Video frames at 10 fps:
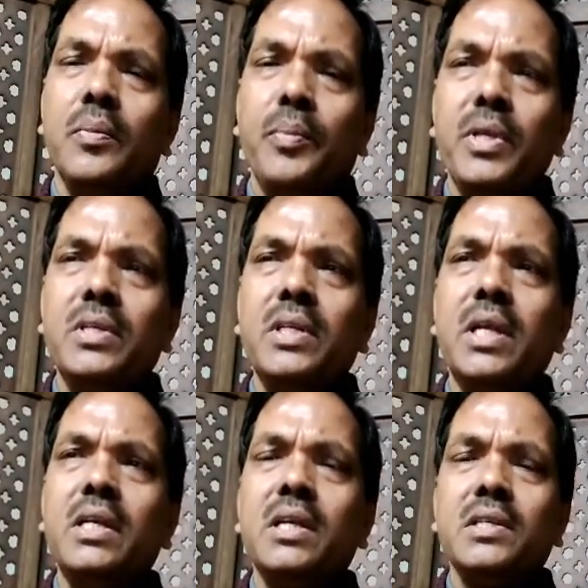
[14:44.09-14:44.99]

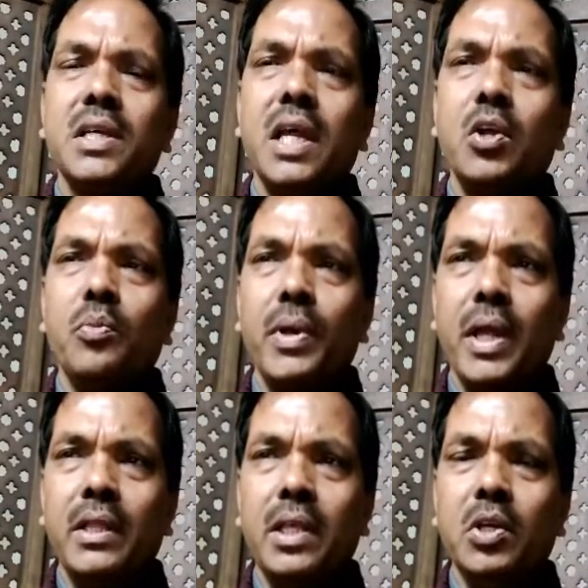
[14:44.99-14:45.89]
President shall
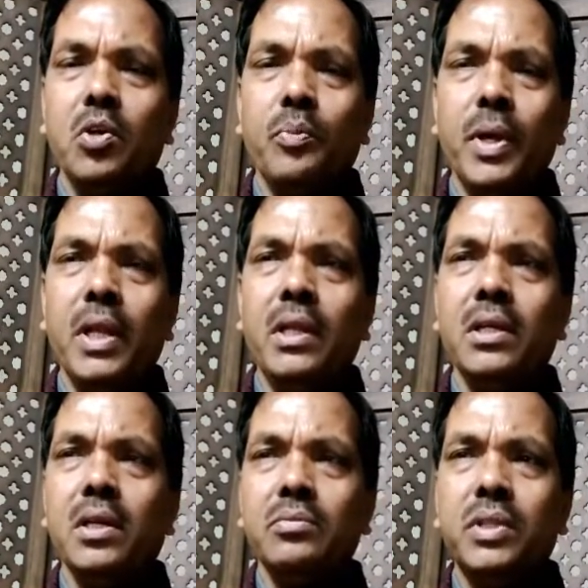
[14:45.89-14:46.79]
obtain the
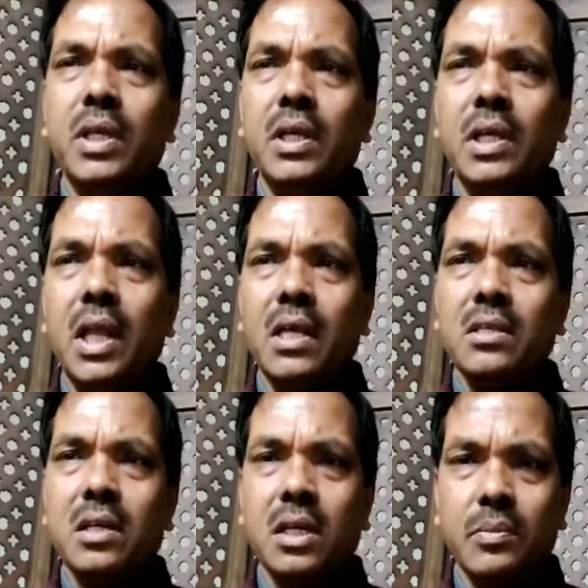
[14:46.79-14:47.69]
opinion of the
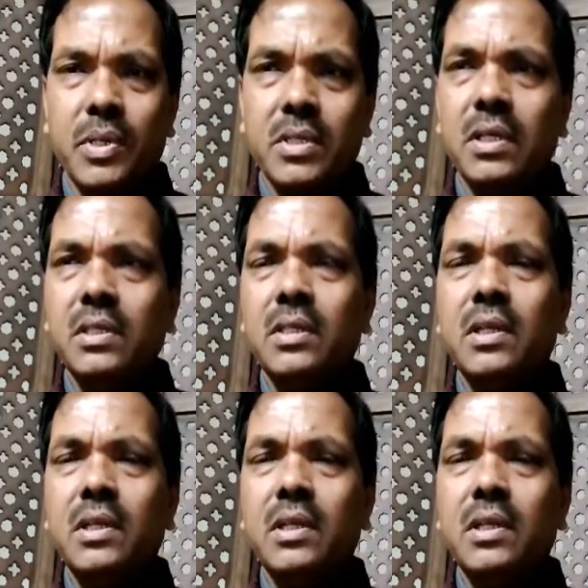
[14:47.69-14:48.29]
Election Commission